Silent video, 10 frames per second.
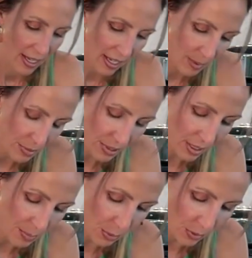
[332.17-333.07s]
and I'm just
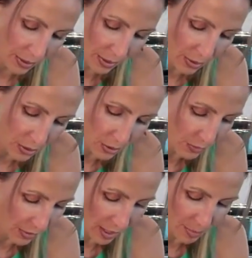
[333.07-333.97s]
going to pour it all
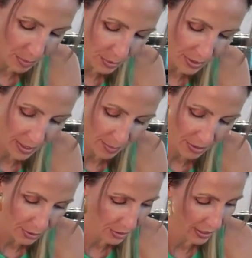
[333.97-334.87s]
over, and I'm going to put some
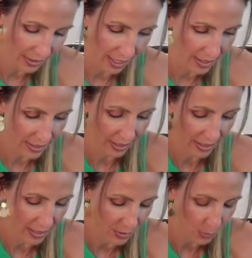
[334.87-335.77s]
underneath that skin
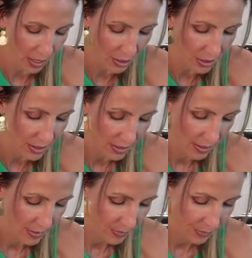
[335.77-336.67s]
as well,
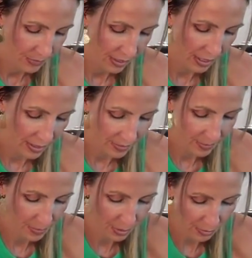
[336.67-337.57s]
okay?
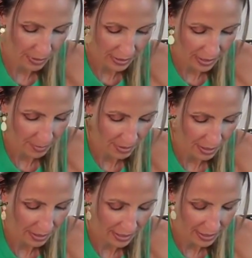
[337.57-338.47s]
Put it right in that
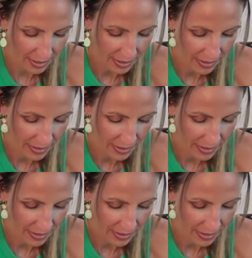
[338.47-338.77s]
marinade.